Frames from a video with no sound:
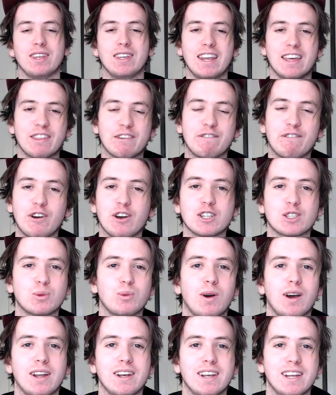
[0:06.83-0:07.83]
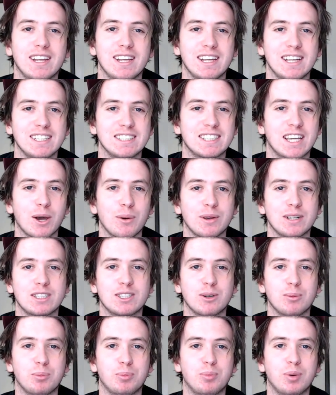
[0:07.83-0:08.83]
Now the first one is going
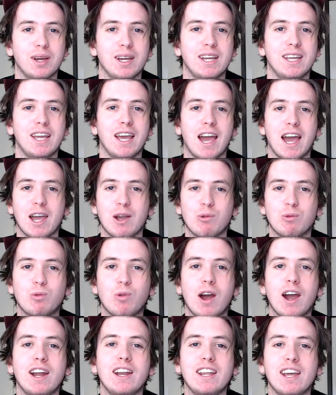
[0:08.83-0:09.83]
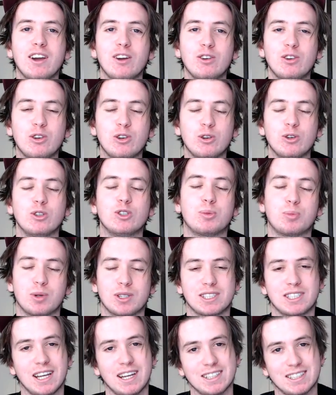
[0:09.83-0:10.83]
to be a radio news
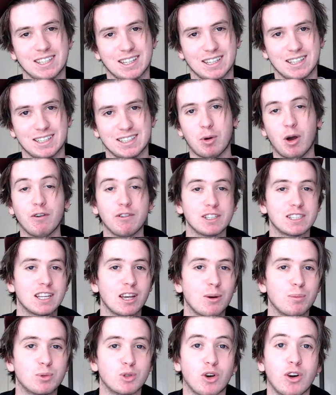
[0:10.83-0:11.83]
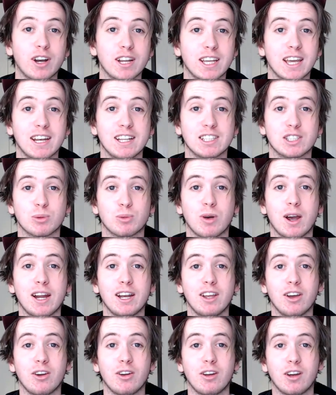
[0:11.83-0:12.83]
presenter. Obviously I'm trying to get into
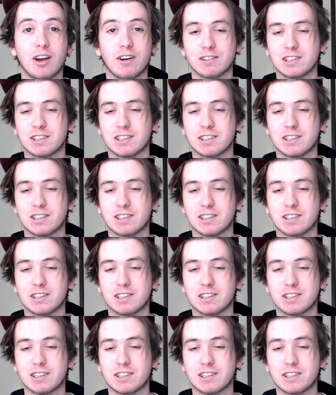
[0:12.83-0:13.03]
radio, I've